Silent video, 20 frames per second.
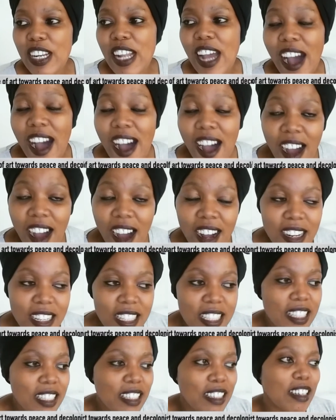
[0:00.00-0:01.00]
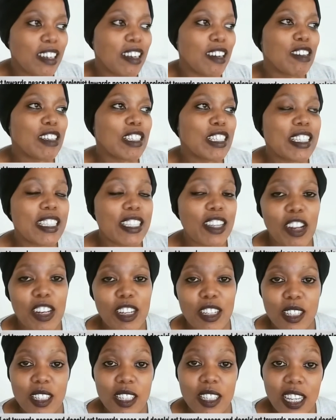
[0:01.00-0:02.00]
art, on
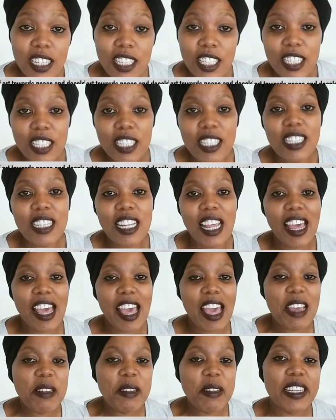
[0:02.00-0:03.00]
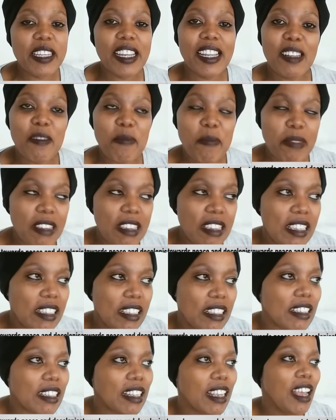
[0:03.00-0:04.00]
decolonization and
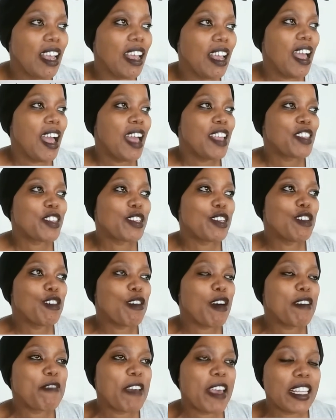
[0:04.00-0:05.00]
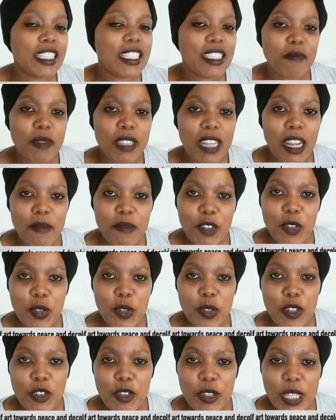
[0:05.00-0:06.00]
peace. I've had some time
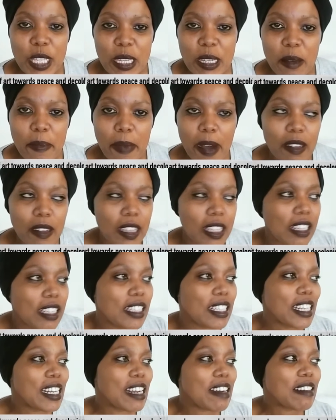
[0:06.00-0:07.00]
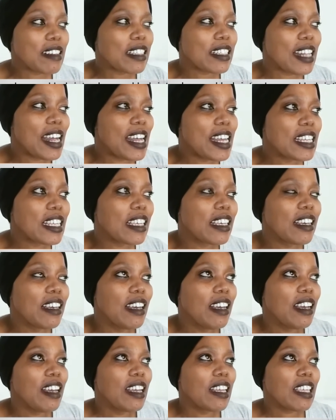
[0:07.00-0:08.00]
to think about this, and I was like,
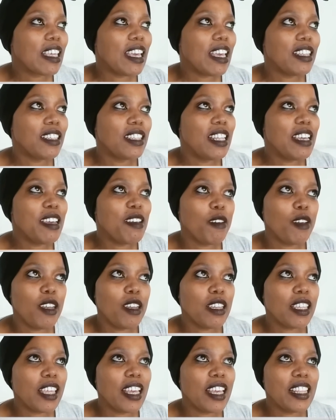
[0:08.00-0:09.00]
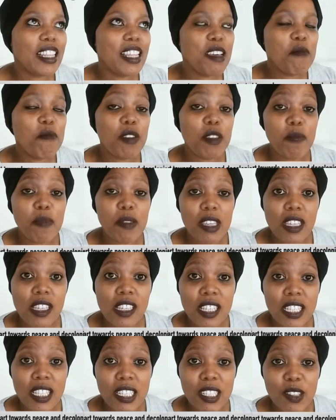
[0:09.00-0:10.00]
can there be
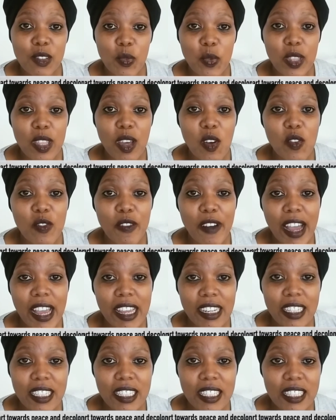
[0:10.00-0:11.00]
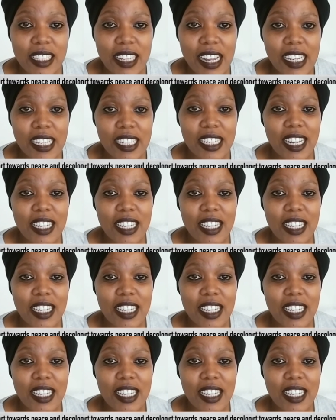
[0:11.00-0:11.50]
peace without violence? Like,